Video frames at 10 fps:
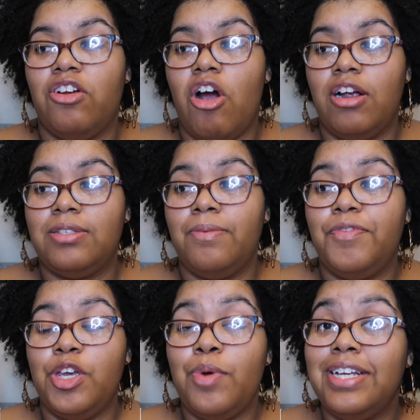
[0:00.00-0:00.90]
there are some
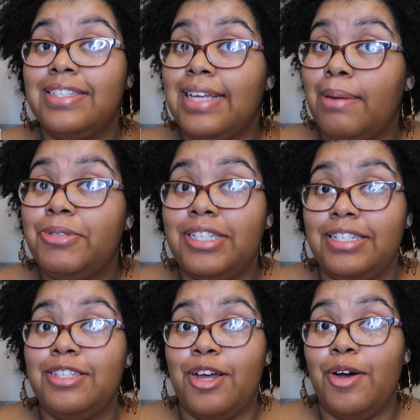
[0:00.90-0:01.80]
few
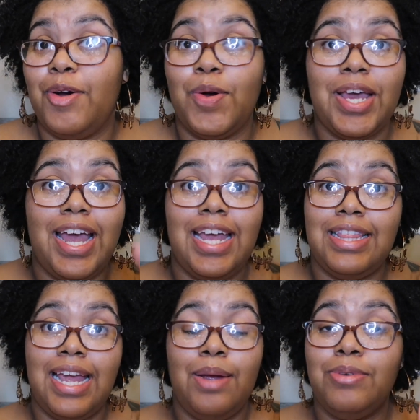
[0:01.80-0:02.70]
exceptions though, okay?
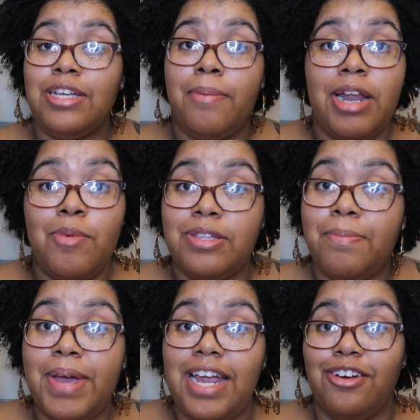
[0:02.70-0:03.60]
They was coming out with
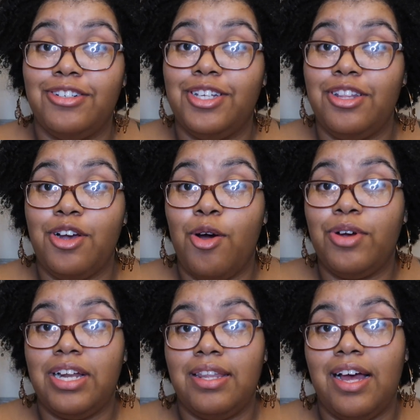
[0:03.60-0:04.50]
some bangers in the
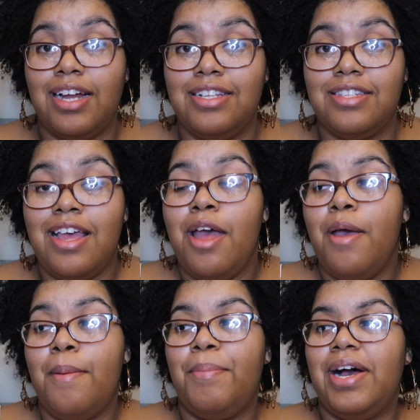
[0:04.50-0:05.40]
coconut lines.
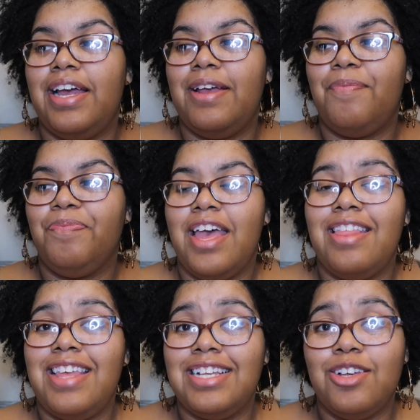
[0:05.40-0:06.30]
But
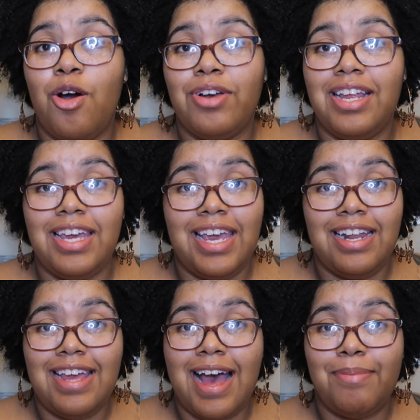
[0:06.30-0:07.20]
this coconut
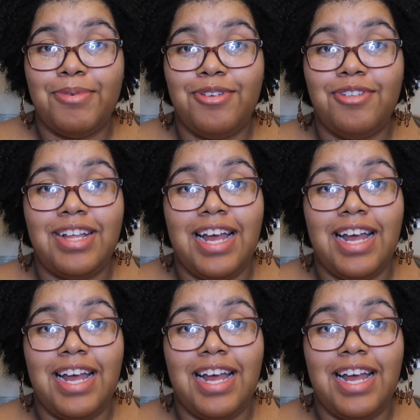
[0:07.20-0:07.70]
candy apple,